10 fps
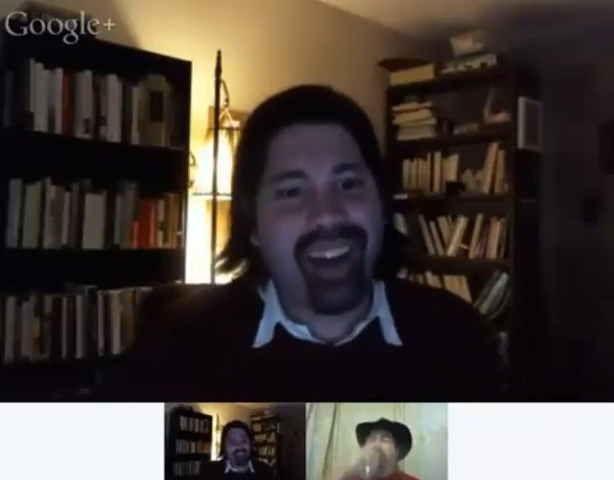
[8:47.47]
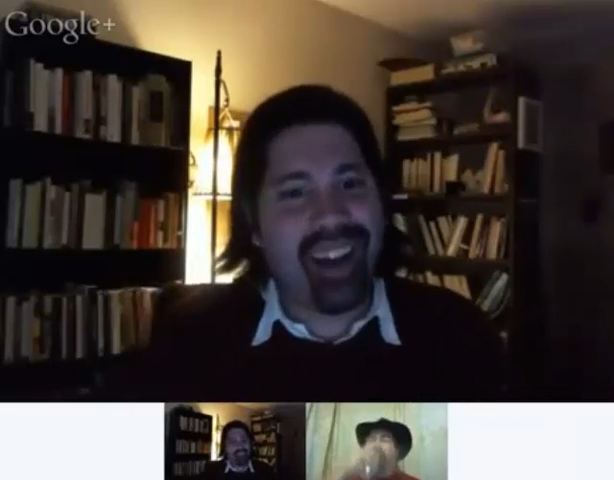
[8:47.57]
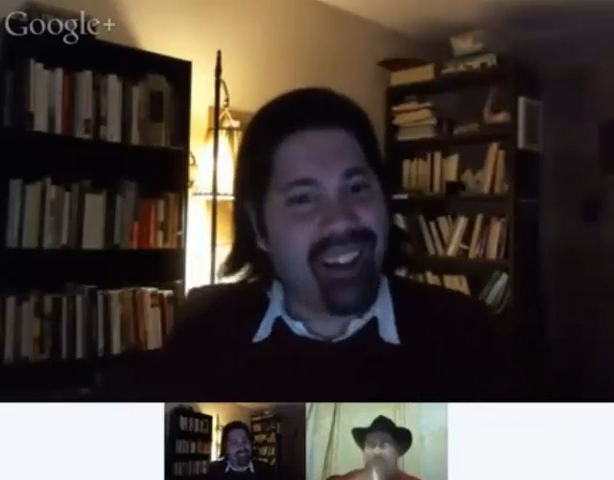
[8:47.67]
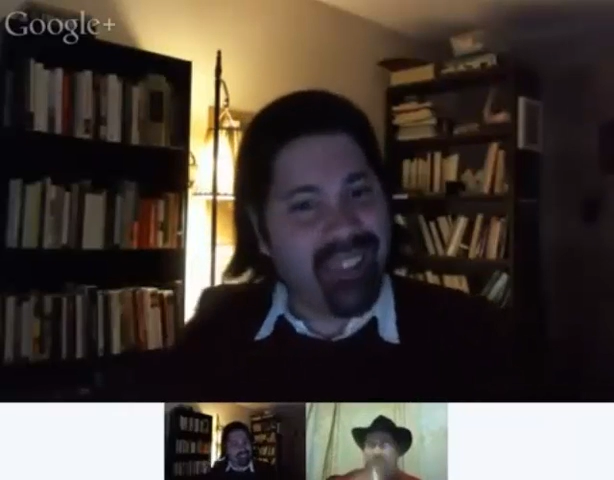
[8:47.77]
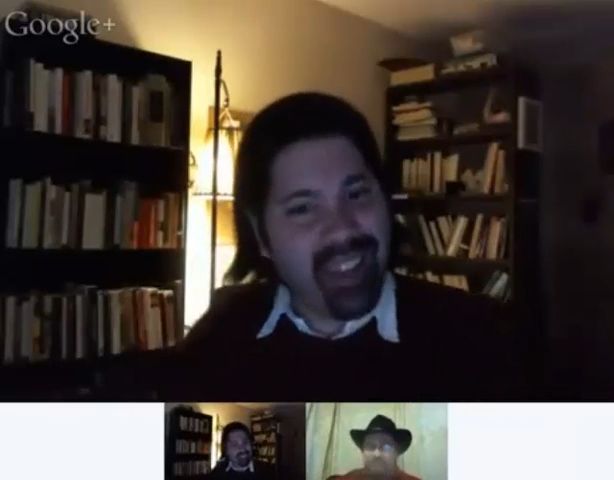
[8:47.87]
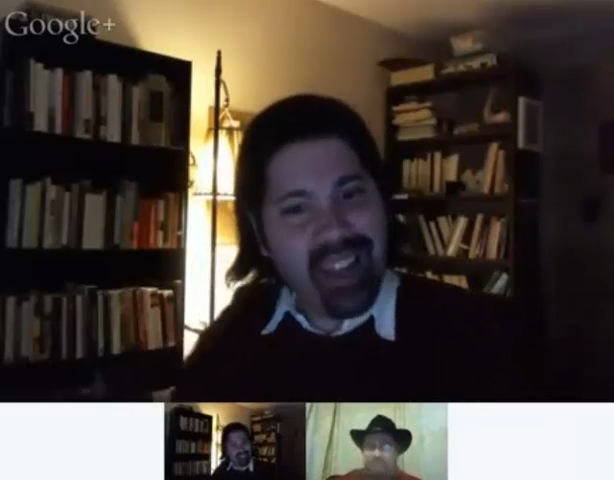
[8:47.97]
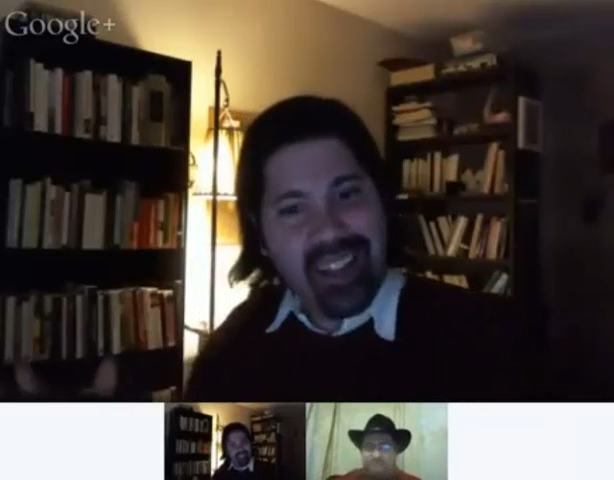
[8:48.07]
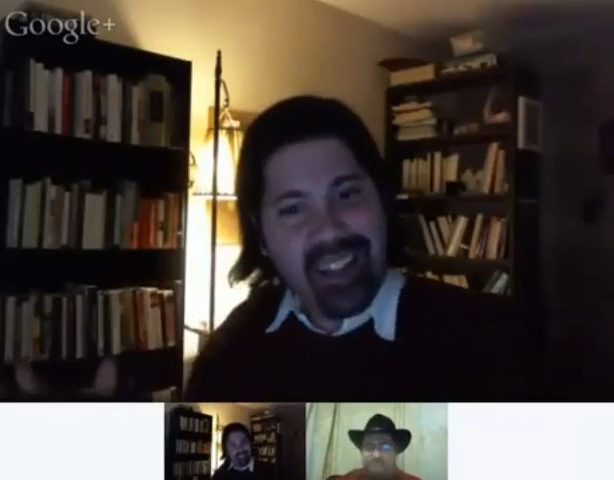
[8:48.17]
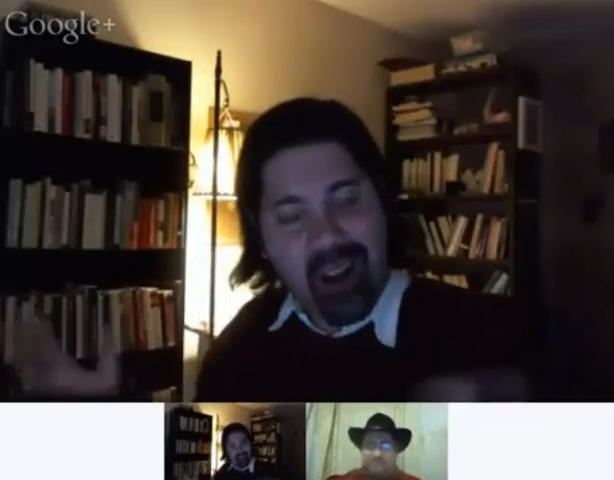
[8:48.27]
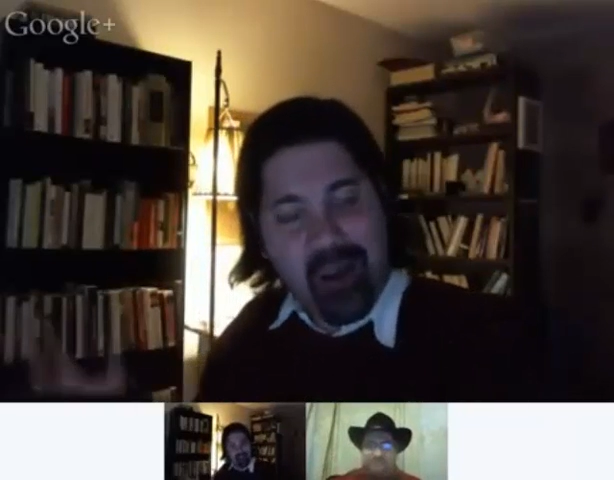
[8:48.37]
and
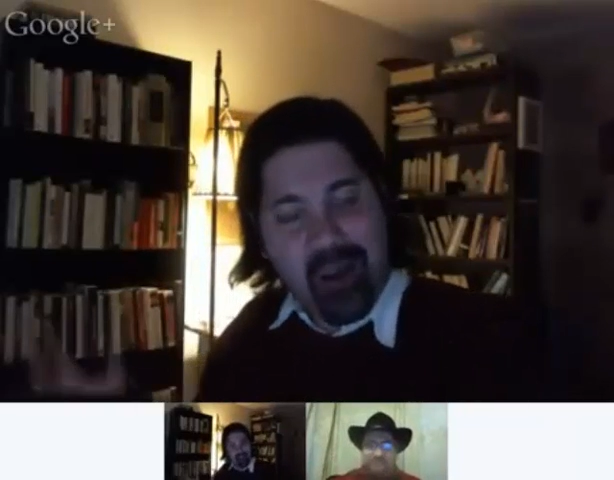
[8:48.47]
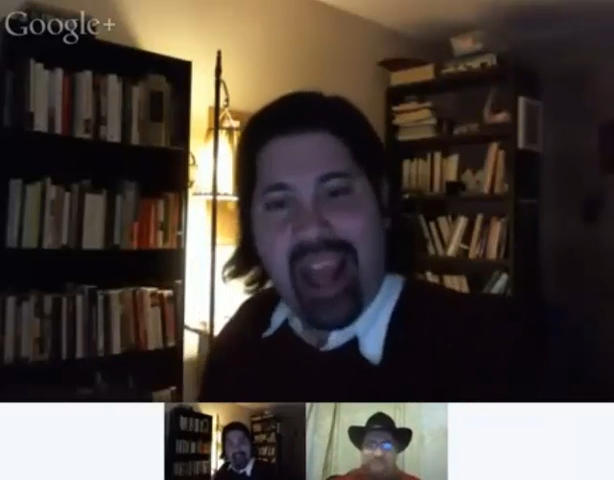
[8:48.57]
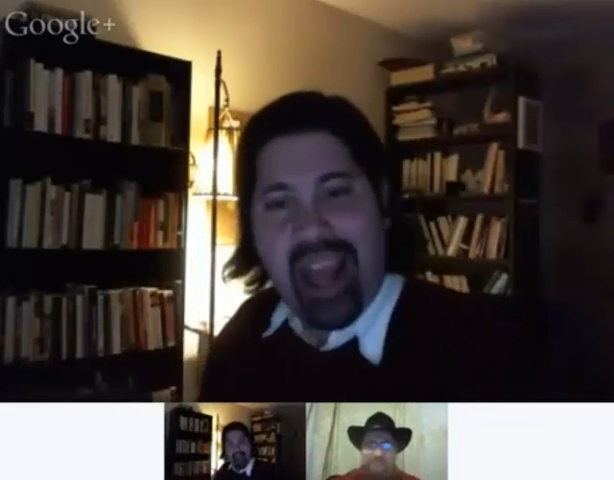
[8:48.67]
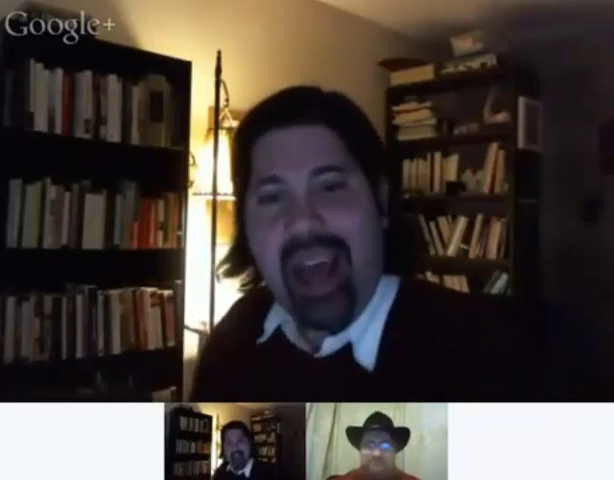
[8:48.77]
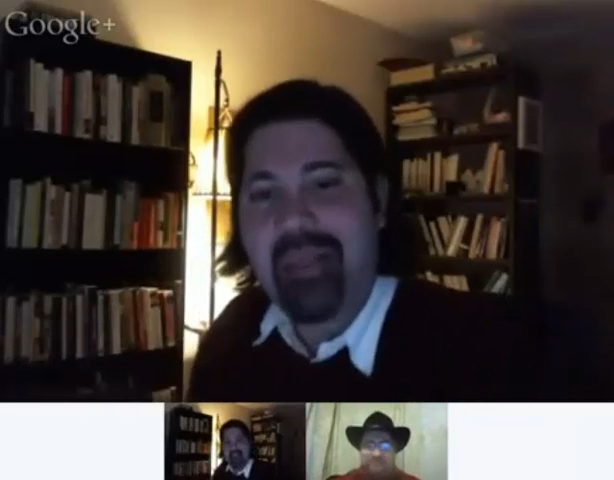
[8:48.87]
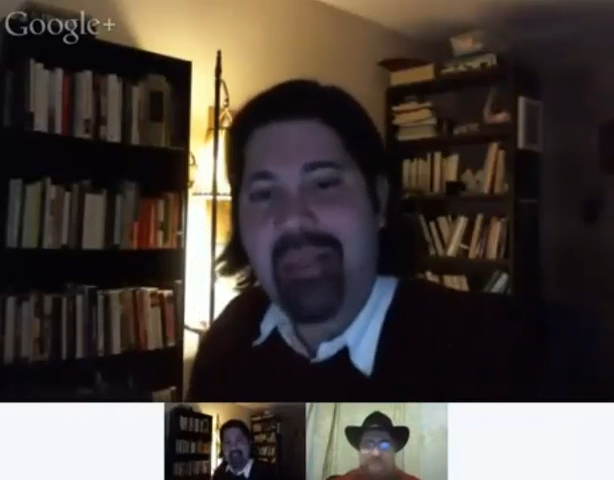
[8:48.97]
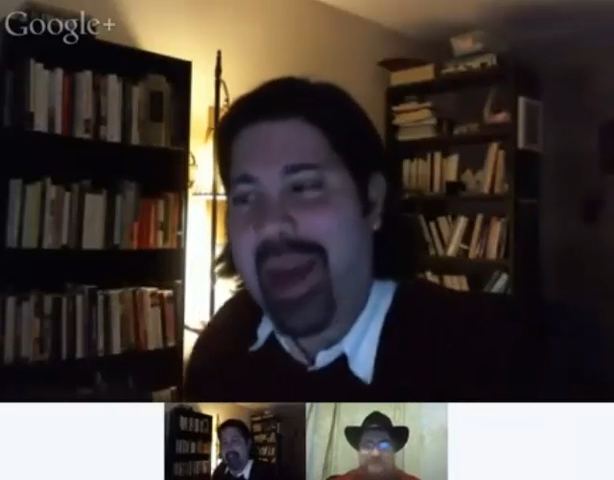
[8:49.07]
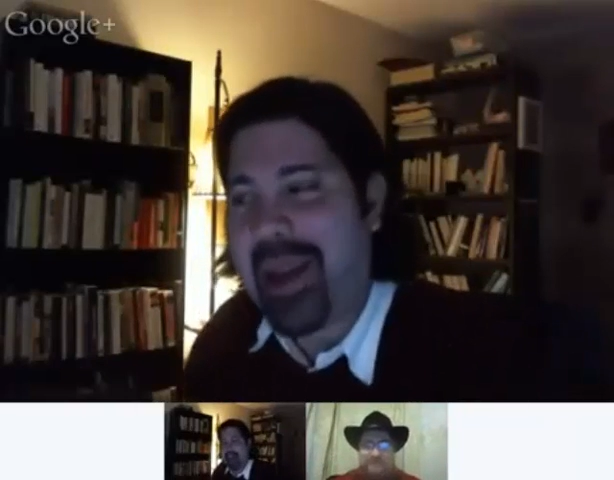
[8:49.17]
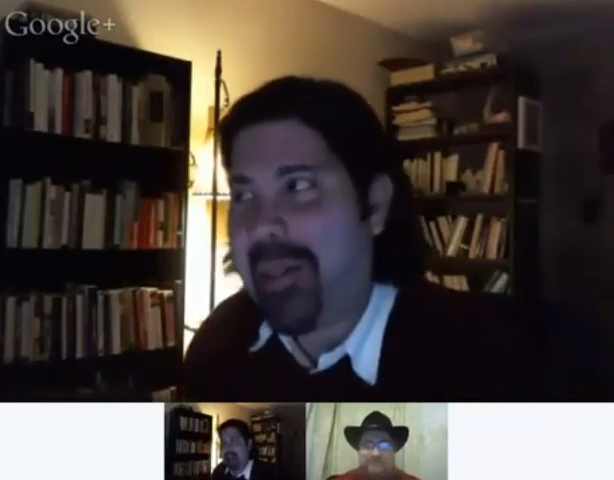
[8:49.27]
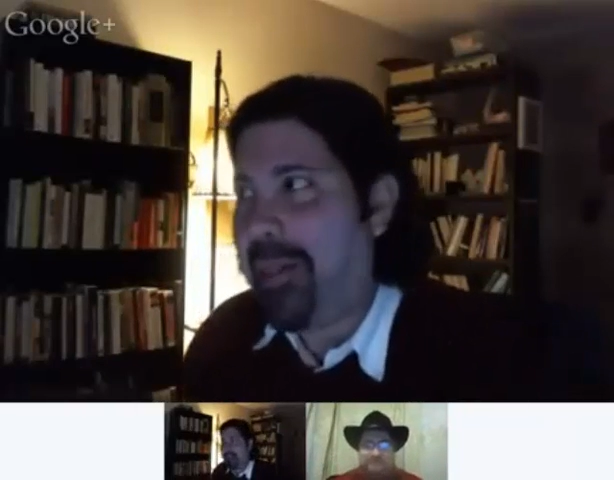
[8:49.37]
he had
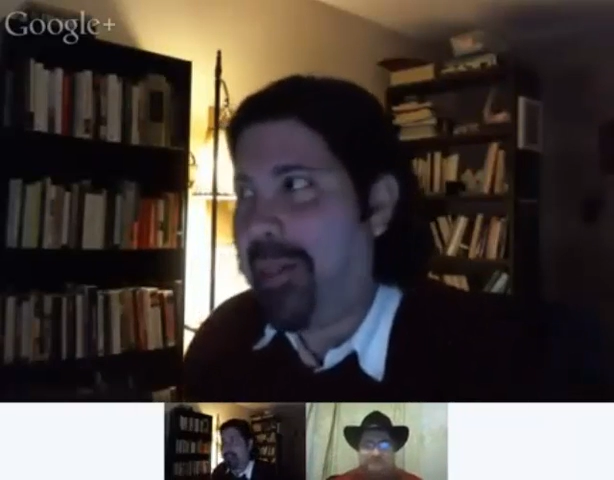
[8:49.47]
that...